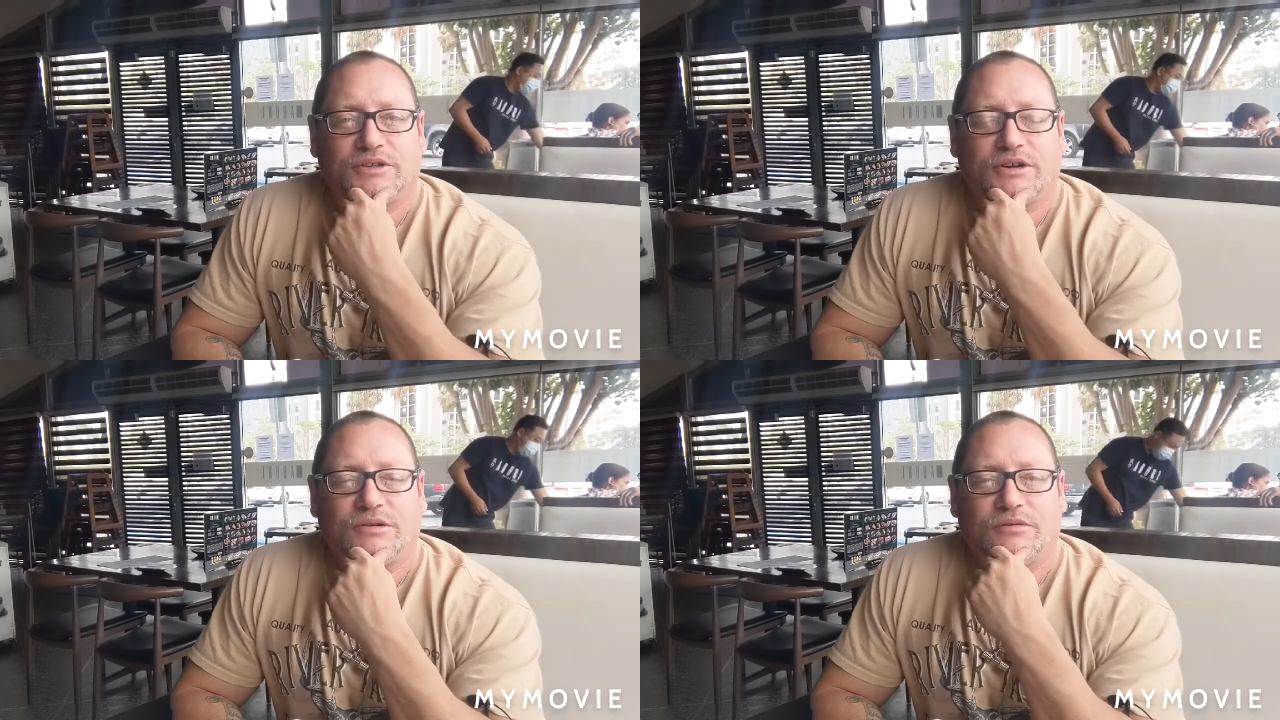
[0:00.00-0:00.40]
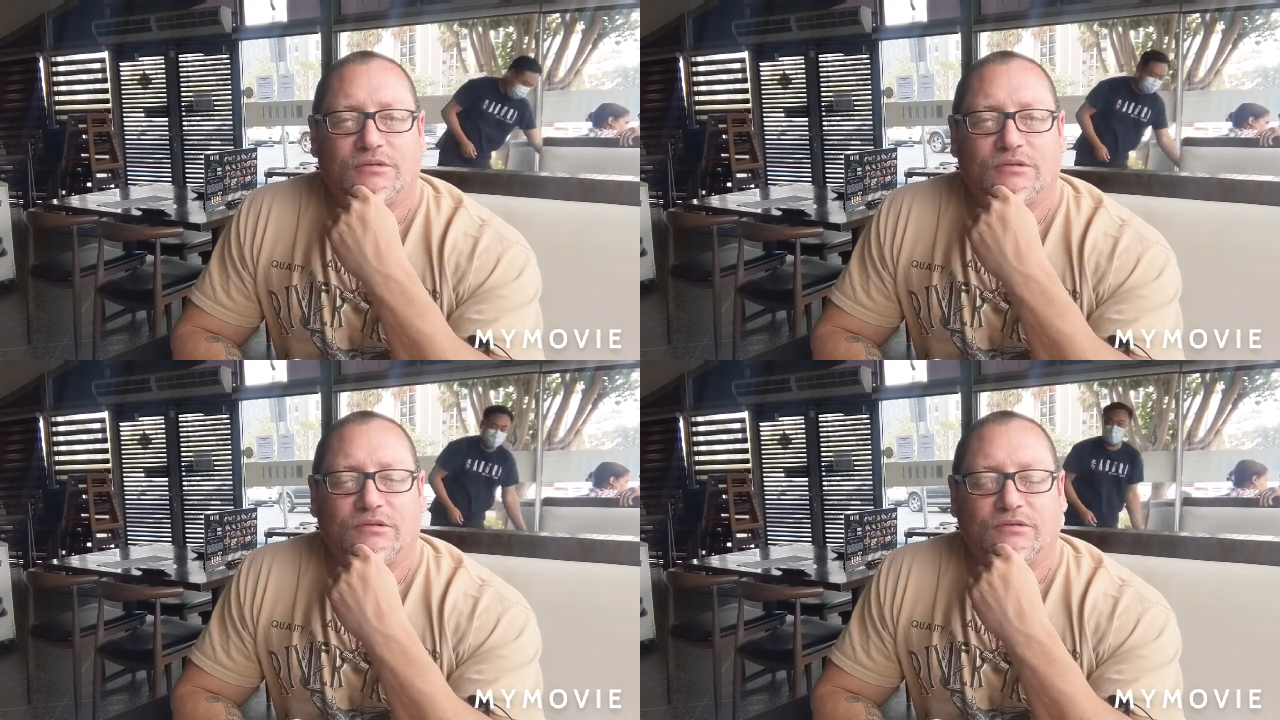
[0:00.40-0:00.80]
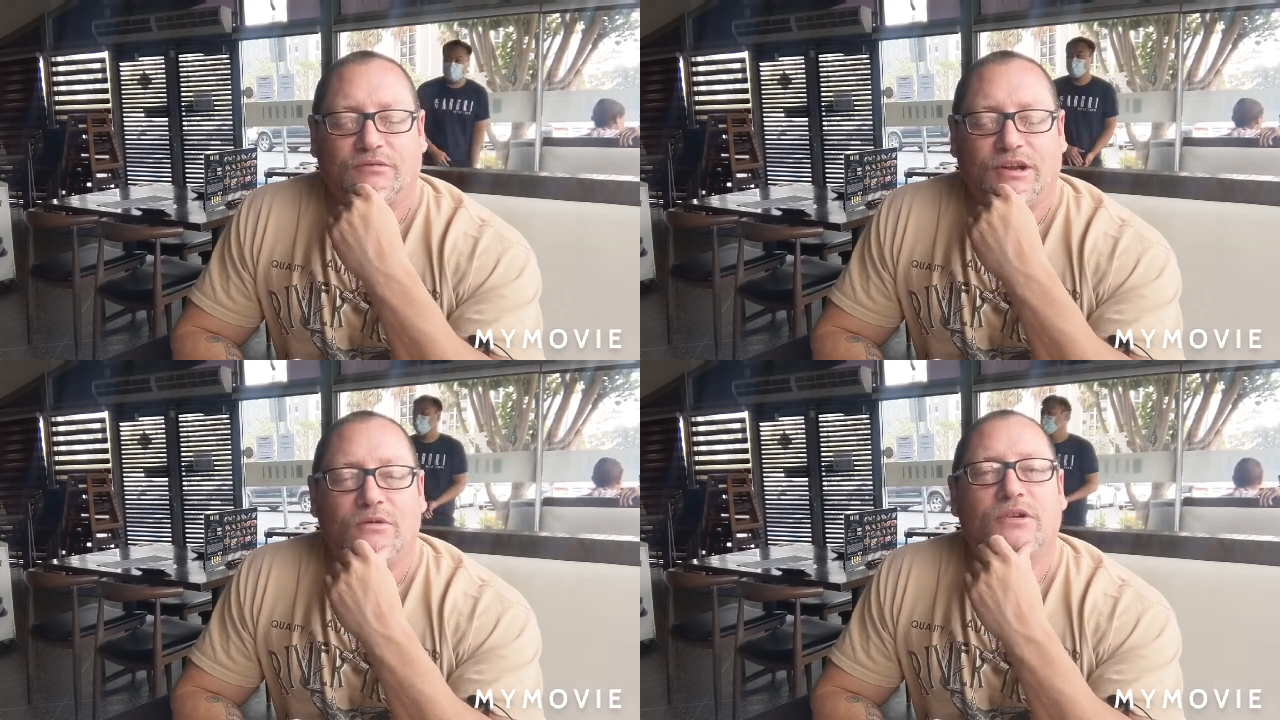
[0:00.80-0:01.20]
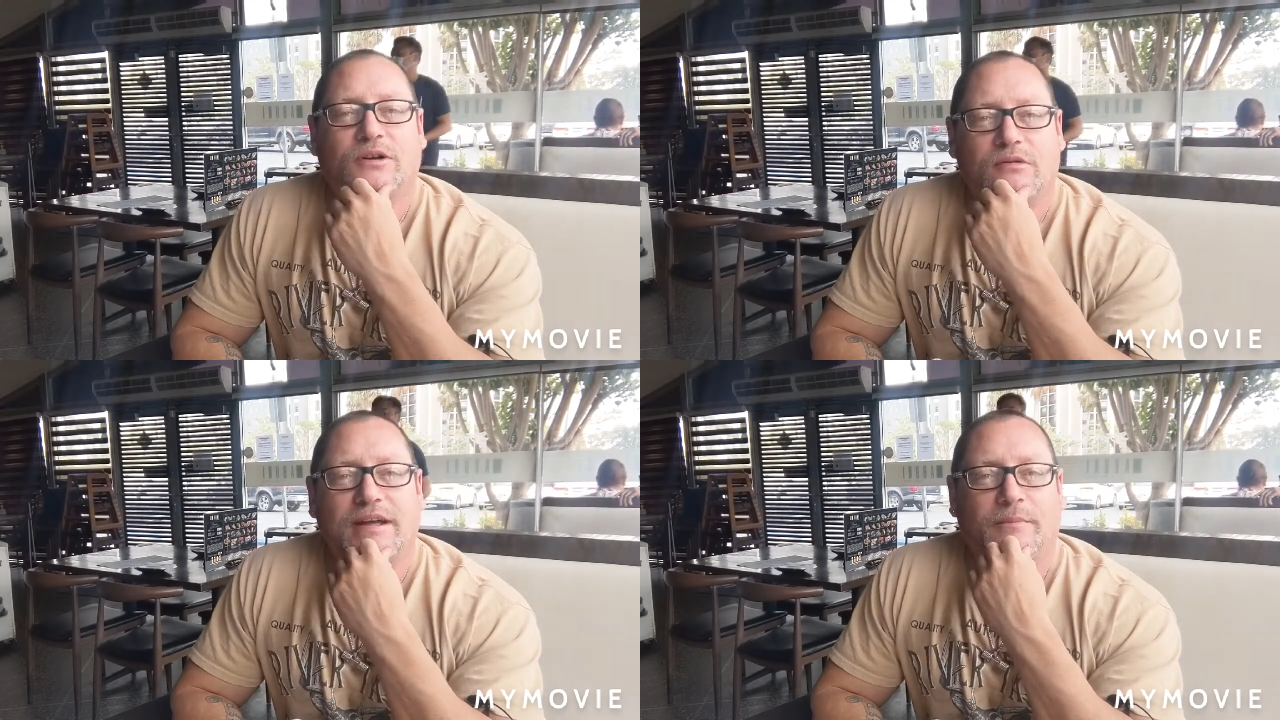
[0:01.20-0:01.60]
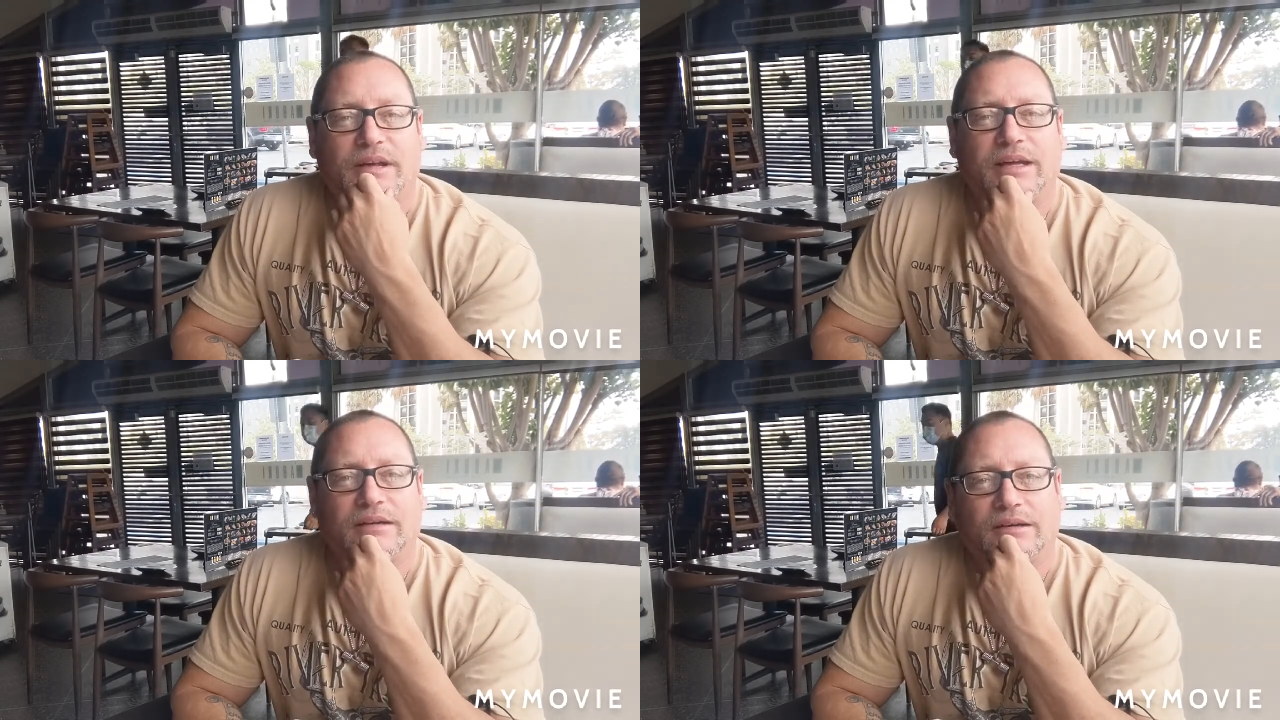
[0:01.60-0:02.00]
So we ordered quite a
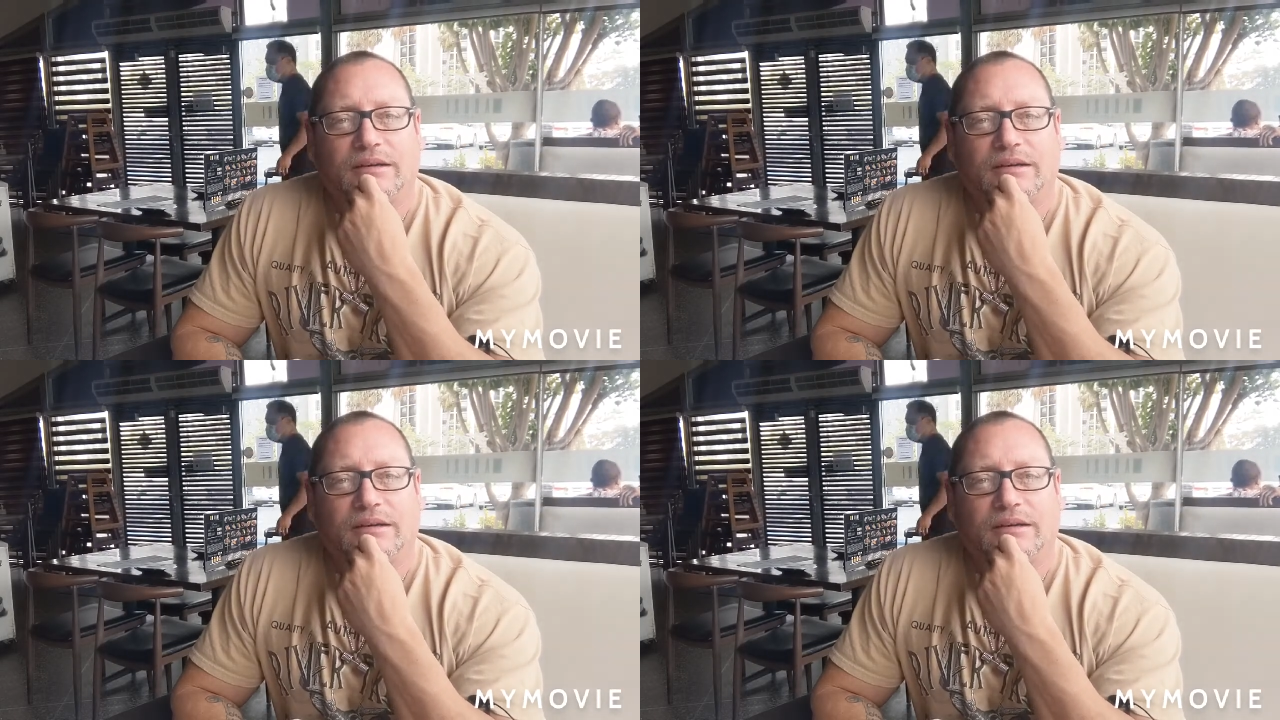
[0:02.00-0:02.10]
bit,